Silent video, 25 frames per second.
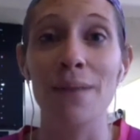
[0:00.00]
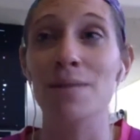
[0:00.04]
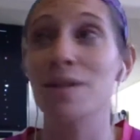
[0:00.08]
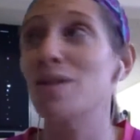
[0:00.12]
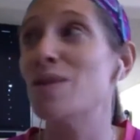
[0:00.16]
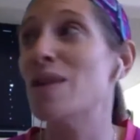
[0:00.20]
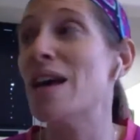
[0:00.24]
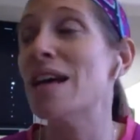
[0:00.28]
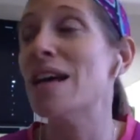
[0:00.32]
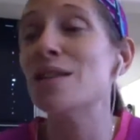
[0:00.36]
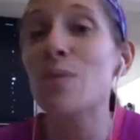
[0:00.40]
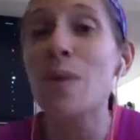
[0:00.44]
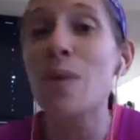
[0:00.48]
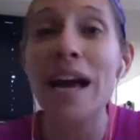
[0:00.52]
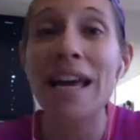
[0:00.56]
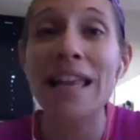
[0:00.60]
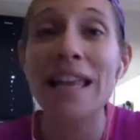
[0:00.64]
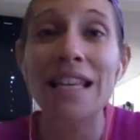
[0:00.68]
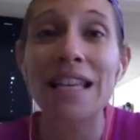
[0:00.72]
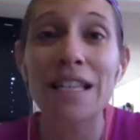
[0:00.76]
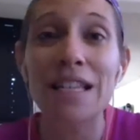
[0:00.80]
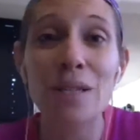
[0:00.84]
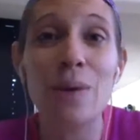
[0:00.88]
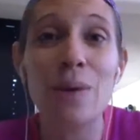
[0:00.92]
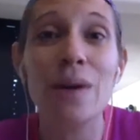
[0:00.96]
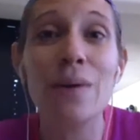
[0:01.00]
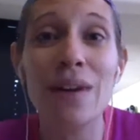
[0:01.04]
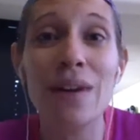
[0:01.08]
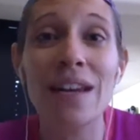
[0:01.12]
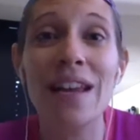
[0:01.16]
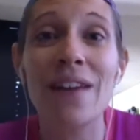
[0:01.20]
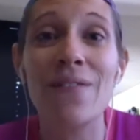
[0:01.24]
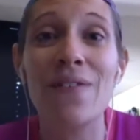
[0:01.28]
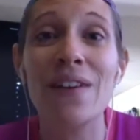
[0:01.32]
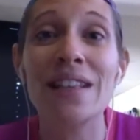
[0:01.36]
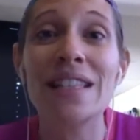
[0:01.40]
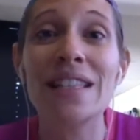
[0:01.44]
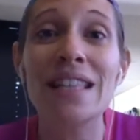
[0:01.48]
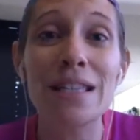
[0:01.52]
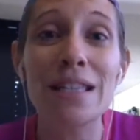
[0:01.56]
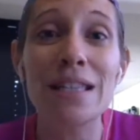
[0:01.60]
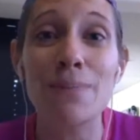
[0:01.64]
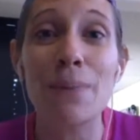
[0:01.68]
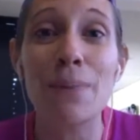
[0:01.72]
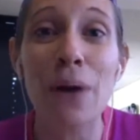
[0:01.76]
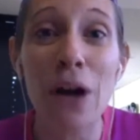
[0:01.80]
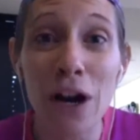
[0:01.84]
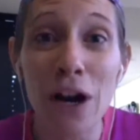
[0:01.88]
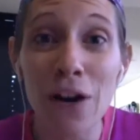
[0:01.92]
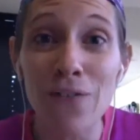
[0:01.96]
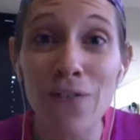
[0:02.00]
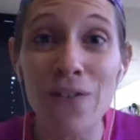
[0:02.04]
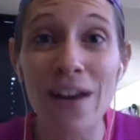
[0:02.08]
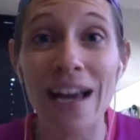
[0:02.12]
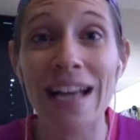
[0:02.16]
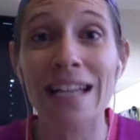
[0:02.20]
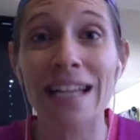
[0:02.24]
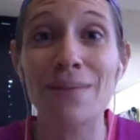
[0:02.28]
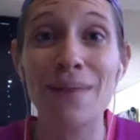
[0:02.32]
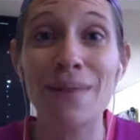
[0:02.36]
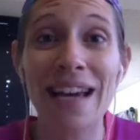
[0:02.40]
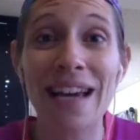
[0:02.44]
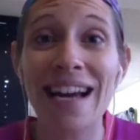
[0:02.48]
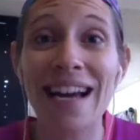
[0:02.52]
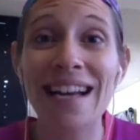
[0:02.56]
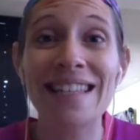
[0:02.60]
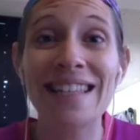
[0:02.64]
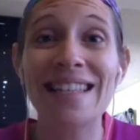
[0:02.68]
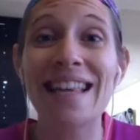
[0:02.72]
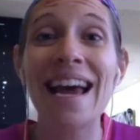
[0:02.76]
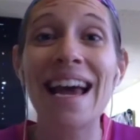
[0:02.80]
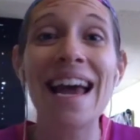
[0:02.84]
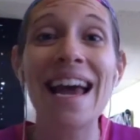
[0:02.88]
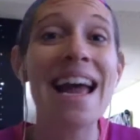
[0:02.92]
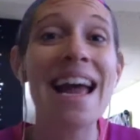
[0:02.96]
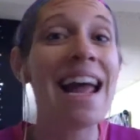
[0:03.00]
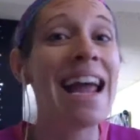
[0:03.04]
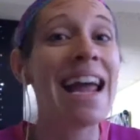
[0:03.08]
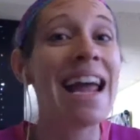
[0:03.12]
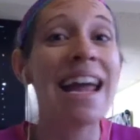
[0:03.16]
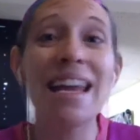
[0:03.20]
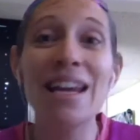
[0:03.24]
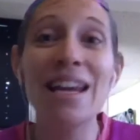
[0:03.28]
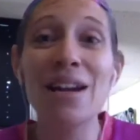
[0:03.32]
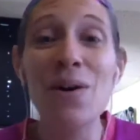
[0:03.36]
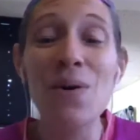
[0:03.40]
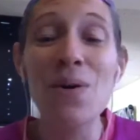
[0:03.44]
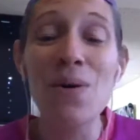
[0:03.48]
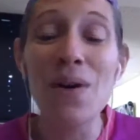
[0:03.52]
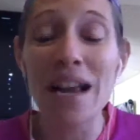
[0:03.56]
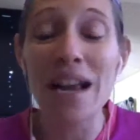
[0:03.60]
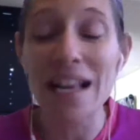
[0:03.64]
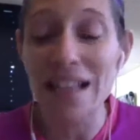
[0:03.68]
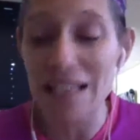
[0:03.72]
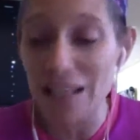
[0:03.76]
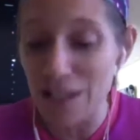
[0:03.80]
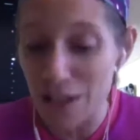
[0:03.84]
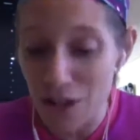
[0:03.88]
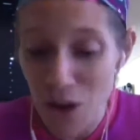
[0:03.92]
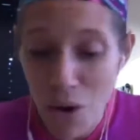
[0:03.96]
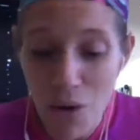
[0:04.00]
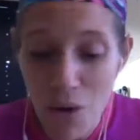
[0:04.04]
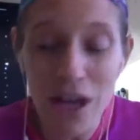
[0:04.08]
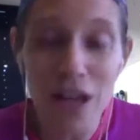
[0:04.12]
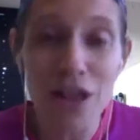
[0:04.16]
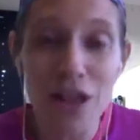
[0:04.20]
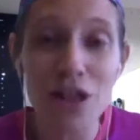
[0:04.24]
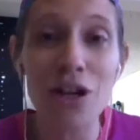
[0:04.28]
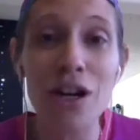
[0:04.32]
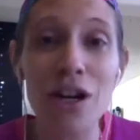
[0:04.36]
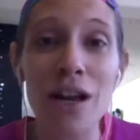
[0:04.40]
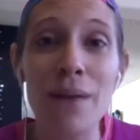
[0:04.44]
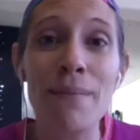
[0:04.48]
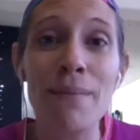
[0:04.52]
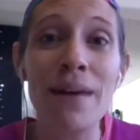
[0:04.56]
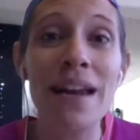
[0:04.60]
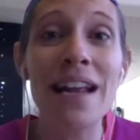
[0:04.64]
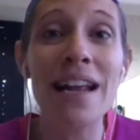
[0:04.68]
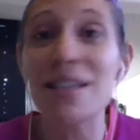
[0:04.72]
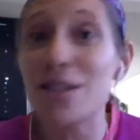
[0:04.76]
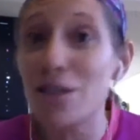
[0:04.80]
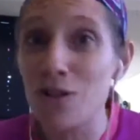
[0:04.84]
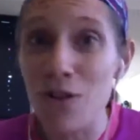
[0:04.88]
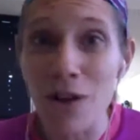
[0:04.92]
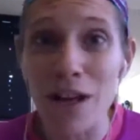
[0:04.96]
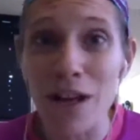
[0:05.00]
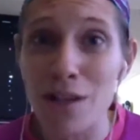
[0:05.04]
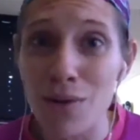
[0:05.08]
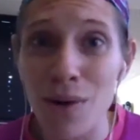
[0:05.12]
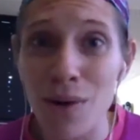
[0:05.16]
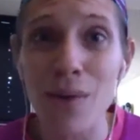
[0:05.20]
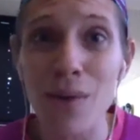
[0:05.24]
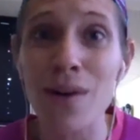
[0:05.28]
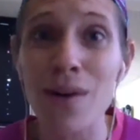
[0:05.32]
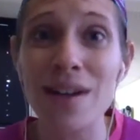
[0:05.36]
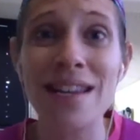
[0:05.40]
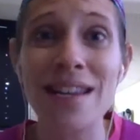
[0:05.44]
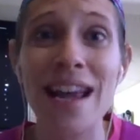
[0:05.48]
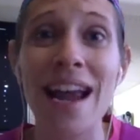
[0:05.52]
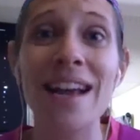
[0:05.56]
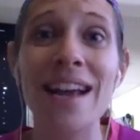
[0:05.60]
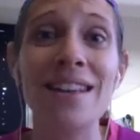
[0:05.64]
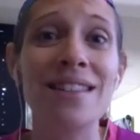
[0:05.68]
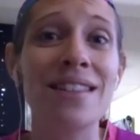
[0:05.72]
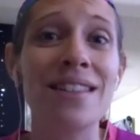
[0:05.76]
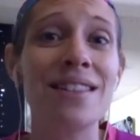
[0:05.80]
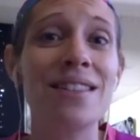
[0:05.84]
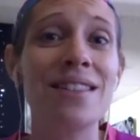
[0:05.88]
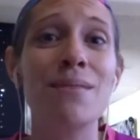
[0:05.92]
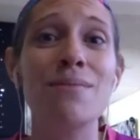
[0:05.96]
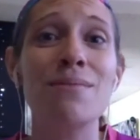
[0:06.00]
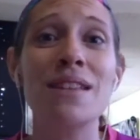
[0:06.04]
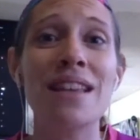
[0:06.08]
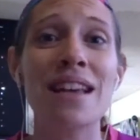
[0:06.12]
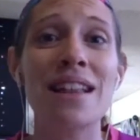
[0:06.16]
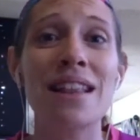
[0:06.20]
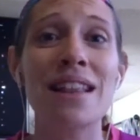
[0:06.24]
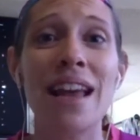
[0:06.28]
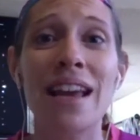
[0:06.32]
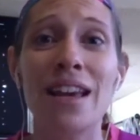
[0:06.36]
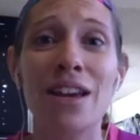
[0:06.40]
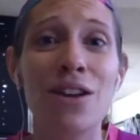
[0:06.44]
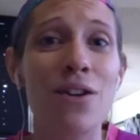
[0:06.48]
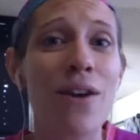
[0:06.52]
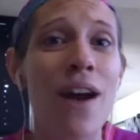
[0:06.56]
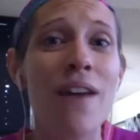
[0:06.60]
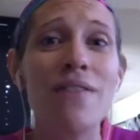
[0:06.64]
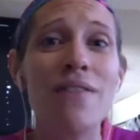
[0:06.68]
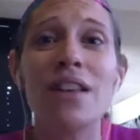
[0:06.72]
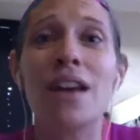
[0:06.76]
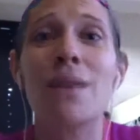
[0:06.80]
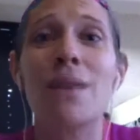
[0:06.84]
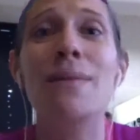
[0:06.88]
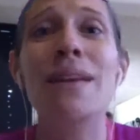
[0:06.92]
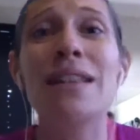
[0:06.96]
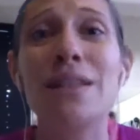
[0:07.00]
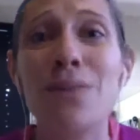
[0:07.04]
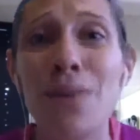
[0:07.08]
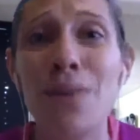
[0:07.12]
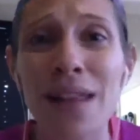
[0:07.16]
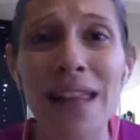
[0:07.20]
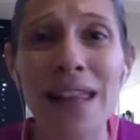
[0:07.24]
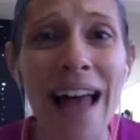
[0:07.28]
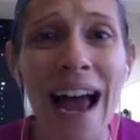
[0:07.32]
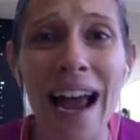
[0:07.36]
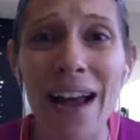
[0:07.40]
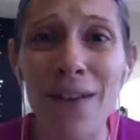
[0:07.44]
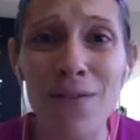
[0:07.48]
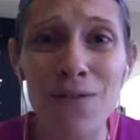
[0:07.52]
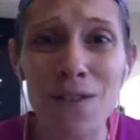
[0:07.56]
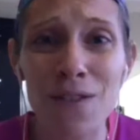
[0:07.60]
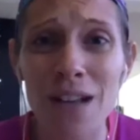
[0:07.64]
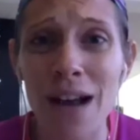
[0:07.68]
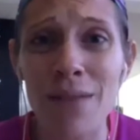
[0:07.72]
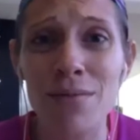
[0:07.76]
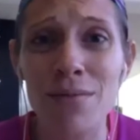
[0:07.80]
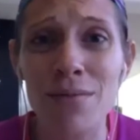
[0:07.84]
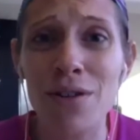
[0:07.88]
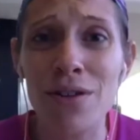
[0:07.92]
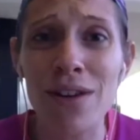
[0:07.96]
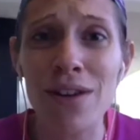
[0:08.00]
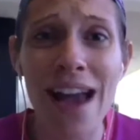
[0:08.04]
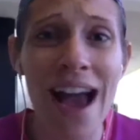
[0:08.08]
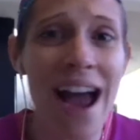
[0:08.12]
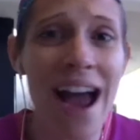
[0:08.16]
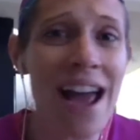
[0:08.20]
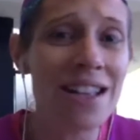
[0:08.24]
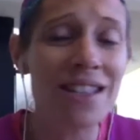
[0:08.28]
So that's why this 21-day fix is perfect, because, it's only 30 minutes. It's only 21 days. It's something that you don't have to commit to a lifetime to yet.